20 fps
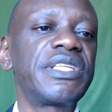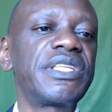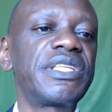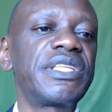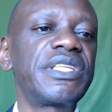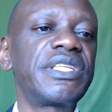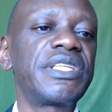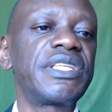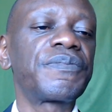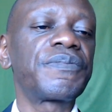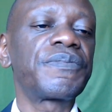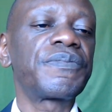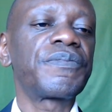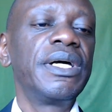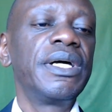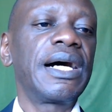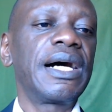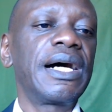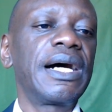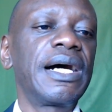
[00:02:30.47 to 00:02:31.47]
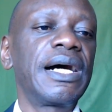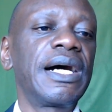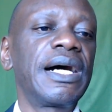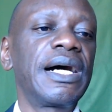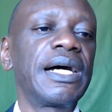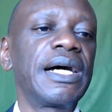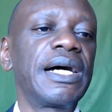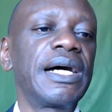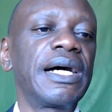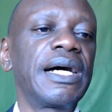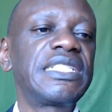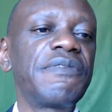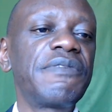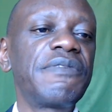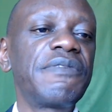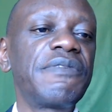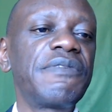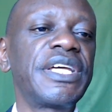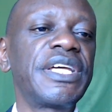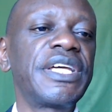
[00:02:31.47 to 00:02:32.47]
the type of grains you're
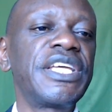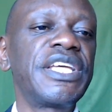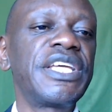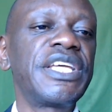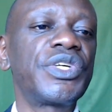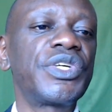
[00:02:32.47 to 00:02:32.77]
taking.